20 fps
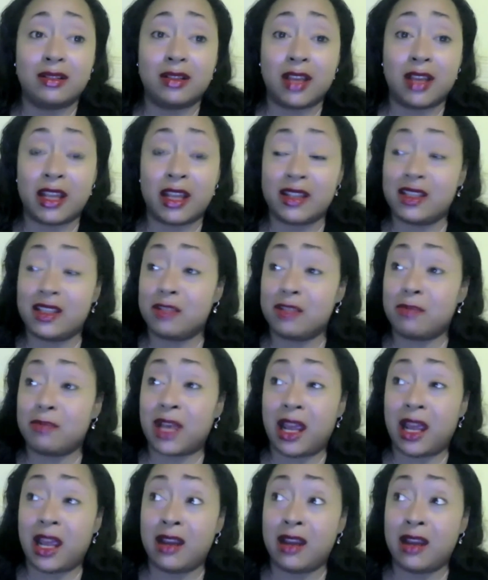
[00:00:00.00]
and get
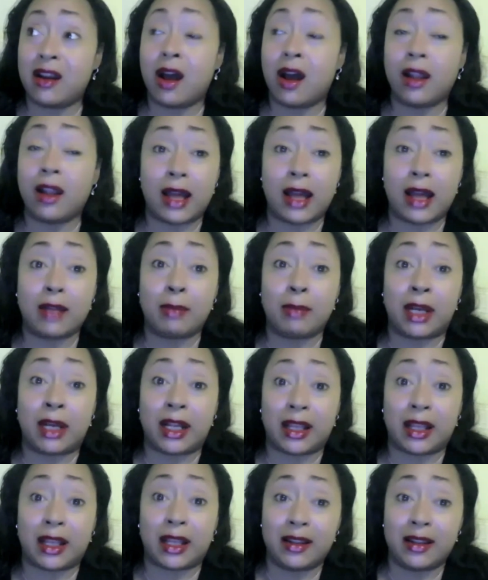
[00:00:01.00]
paid a lot of money.